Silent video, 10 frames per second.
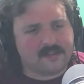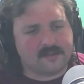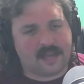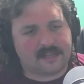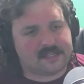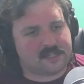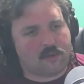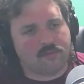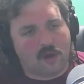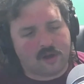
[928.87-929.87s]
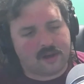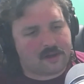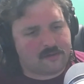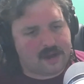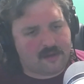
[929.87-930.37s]
That's so long
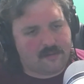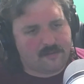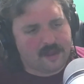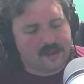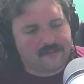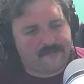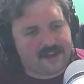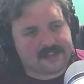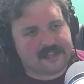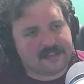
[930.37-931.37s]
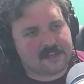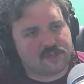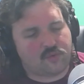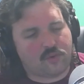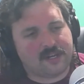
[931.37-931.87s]
ago now. The fact that the
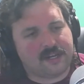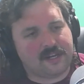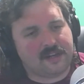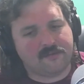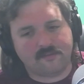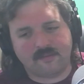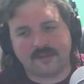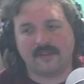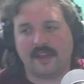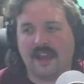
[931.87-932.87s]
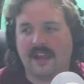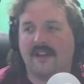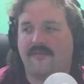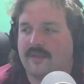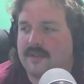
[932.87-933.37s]

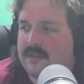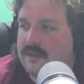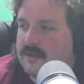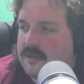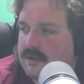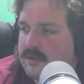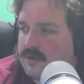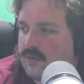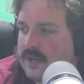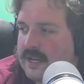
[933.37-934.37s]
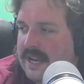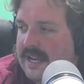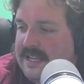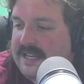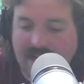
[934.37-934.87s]
AAF was
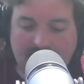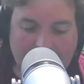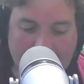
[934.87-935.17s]
2018?